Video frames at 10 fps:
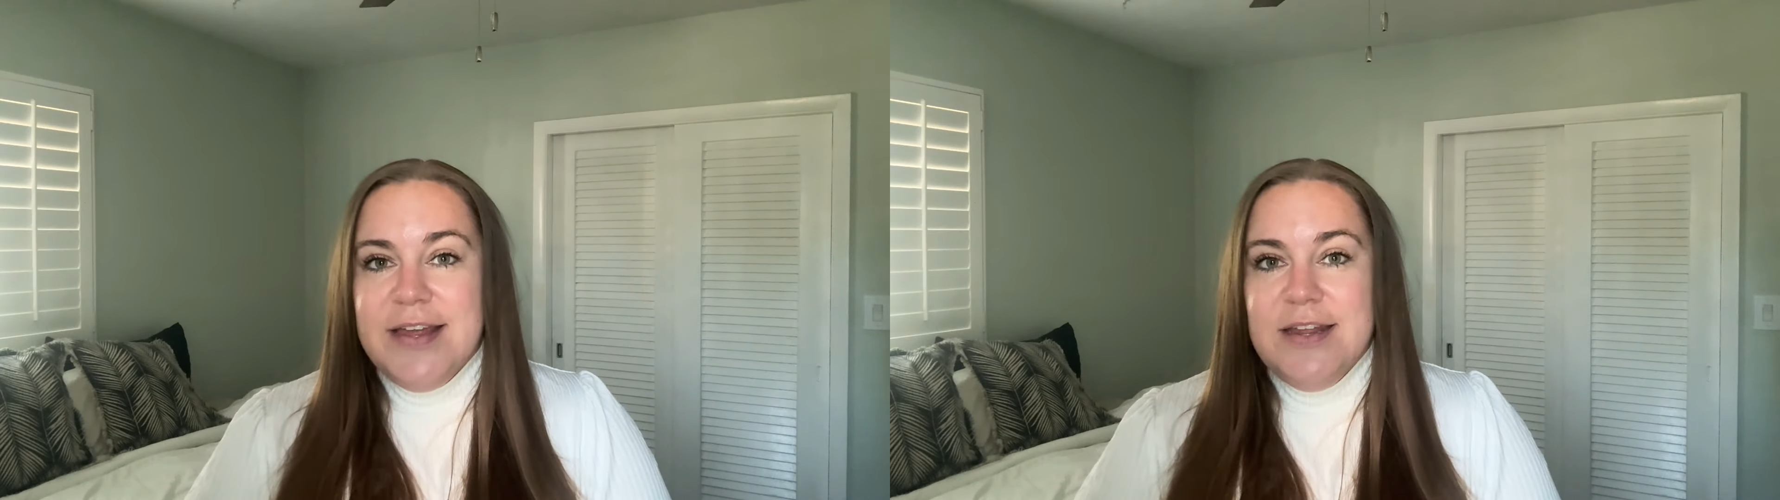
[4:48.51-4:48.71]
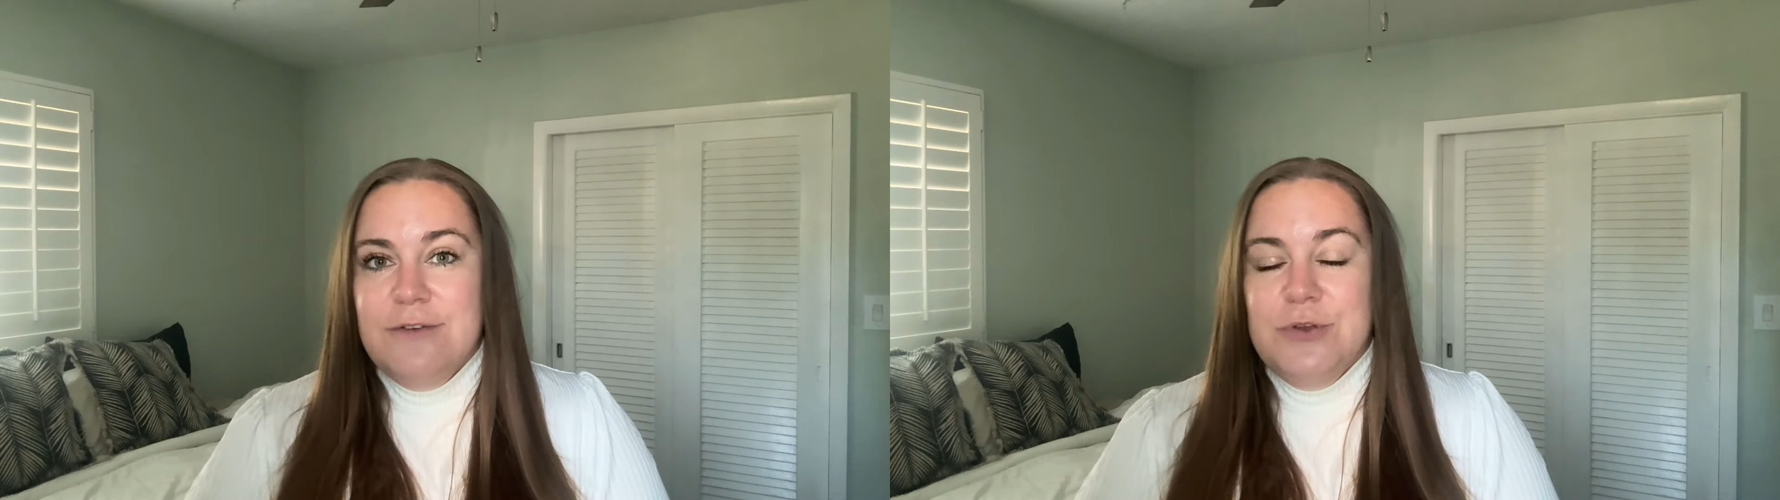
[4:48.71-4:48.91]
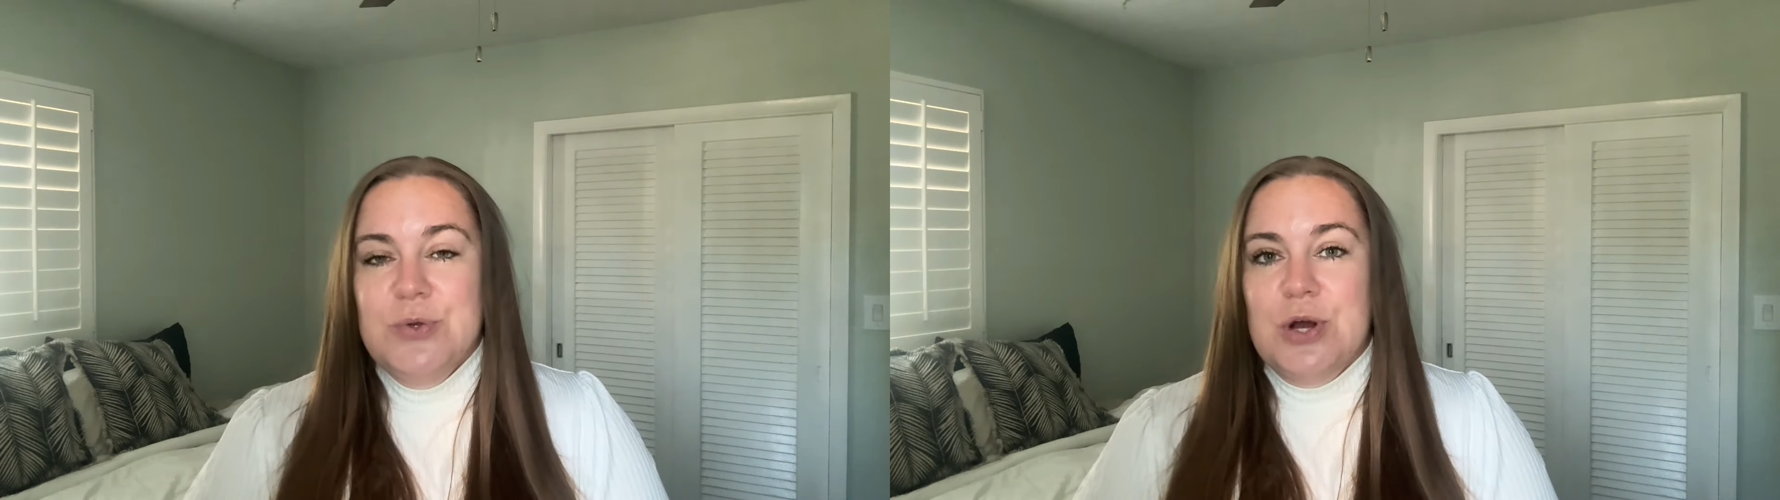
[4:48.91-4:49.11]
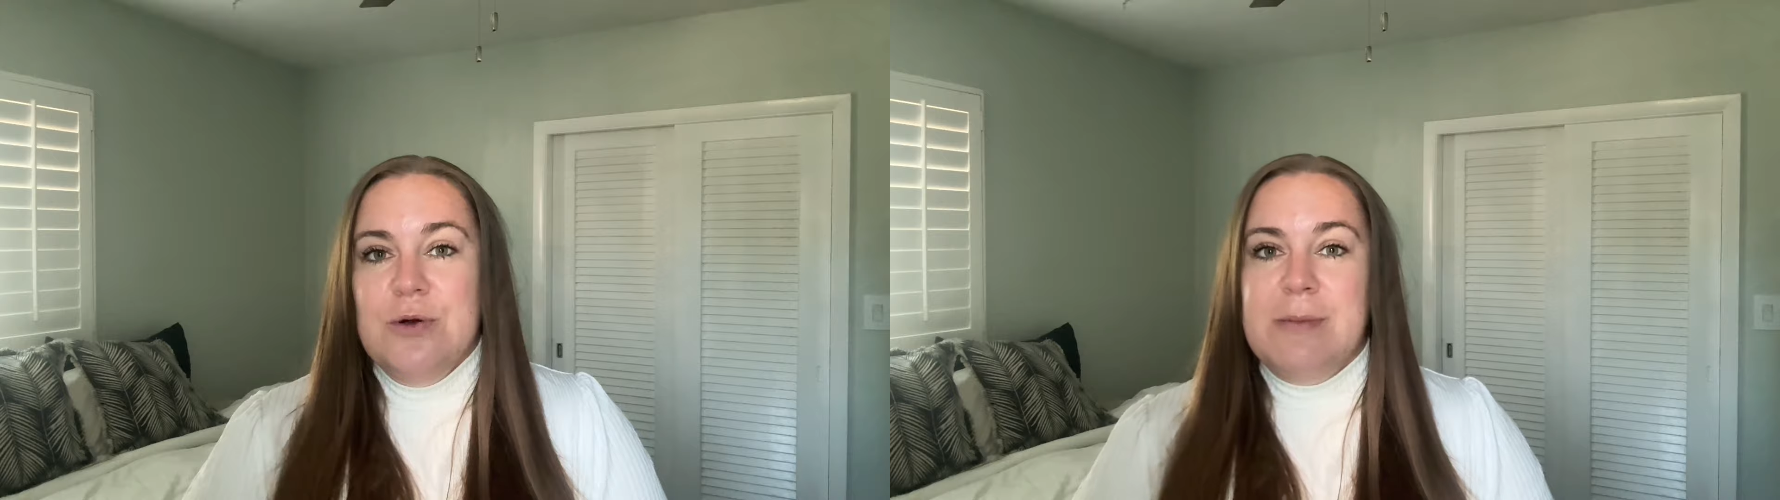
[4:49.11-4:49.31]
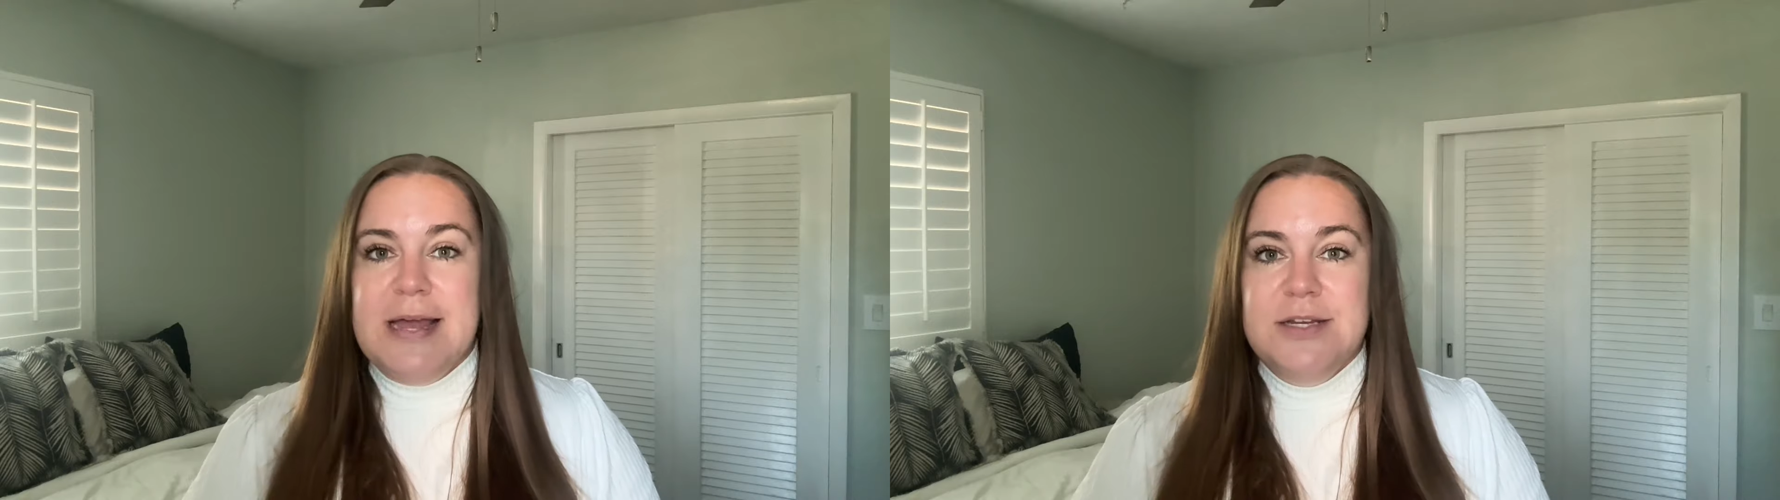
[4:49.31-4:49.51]
if you don't
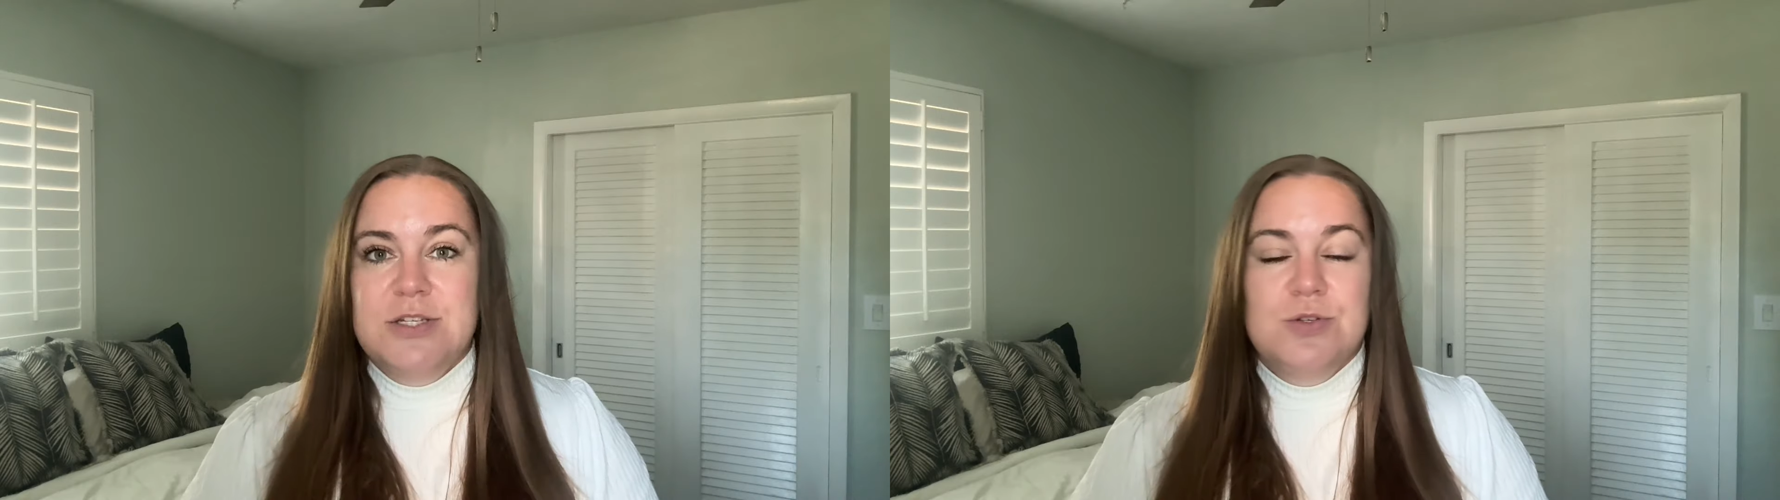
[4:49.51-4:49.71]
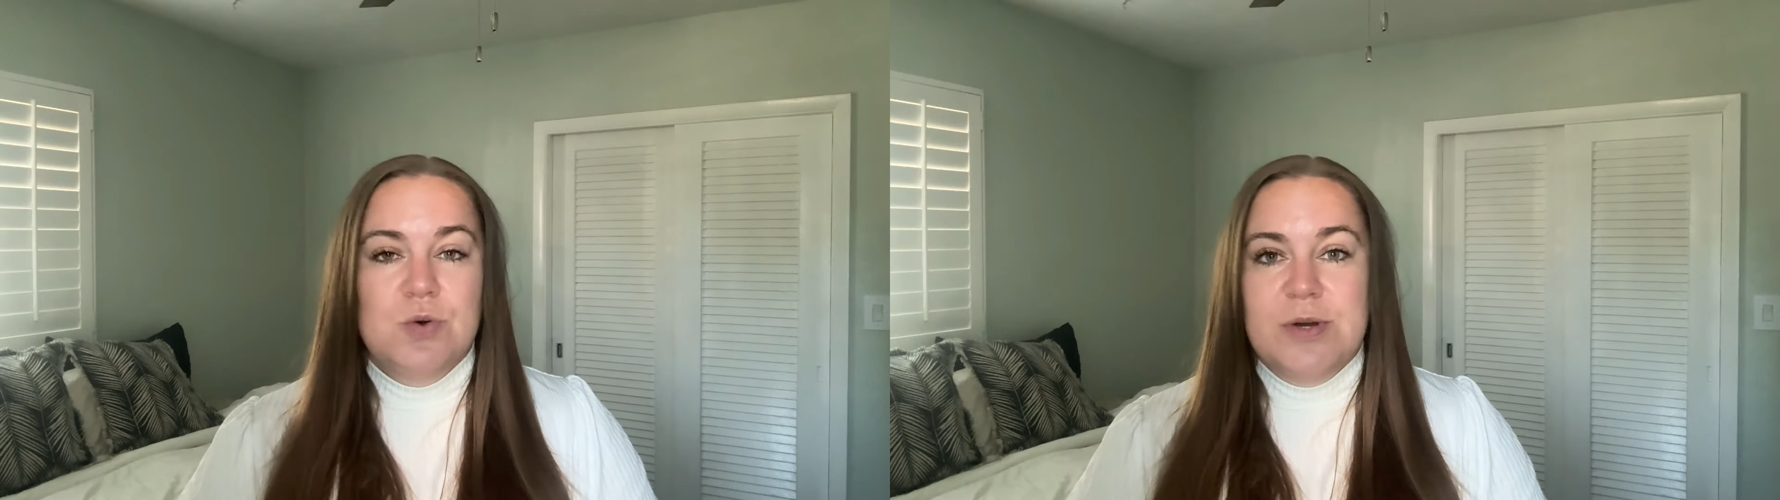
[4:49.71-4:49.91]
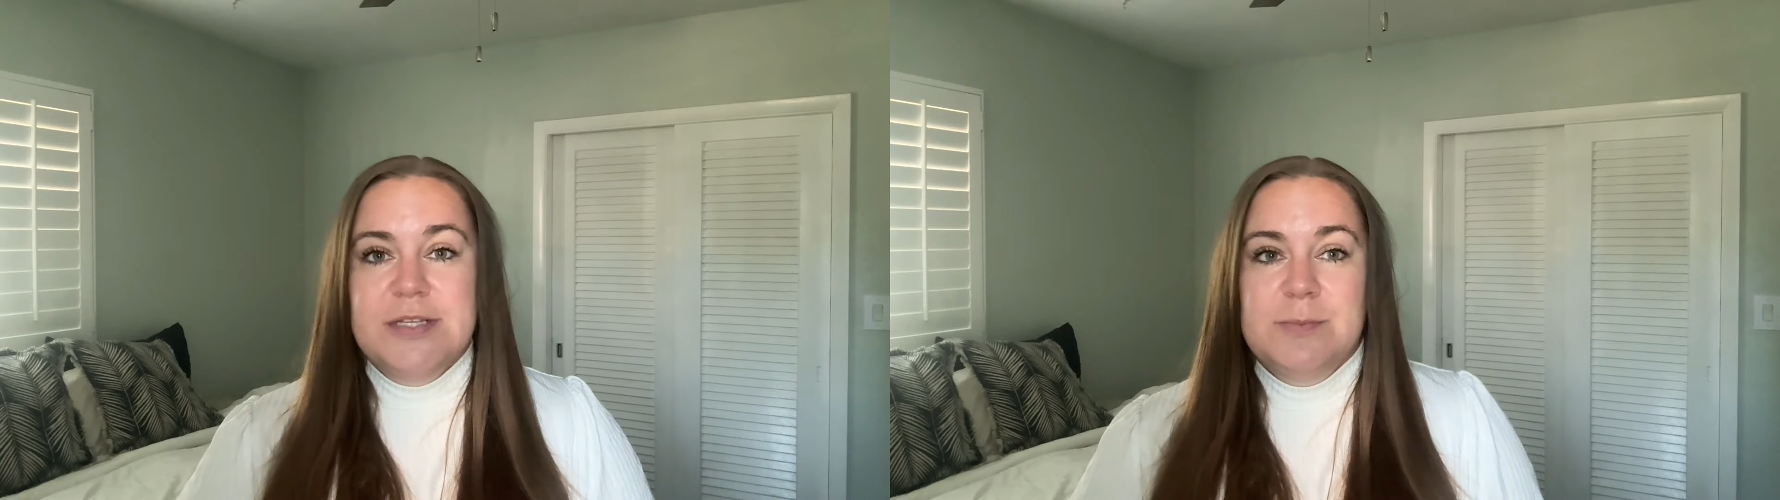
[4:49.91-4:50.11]
mind noise,